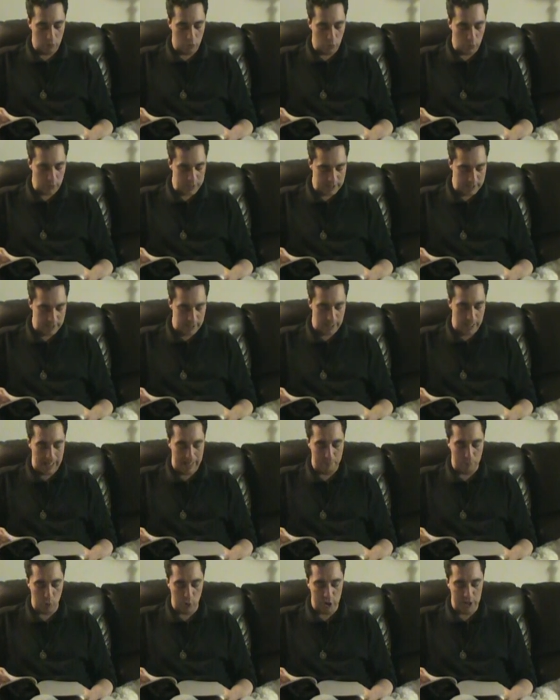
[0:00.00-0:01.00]
Krishna
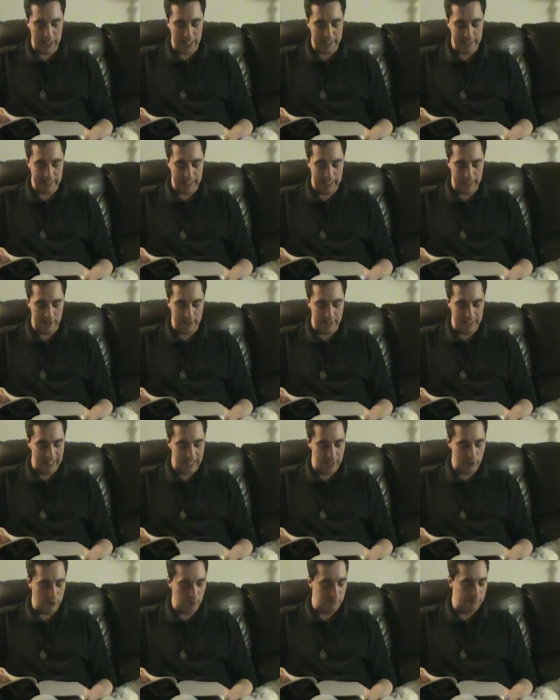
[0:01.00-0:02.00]
and projecting into the
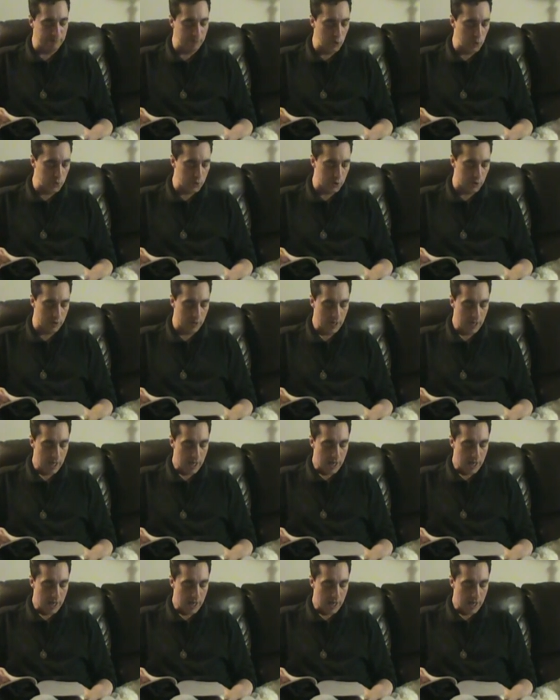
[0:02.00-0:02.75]
night of the future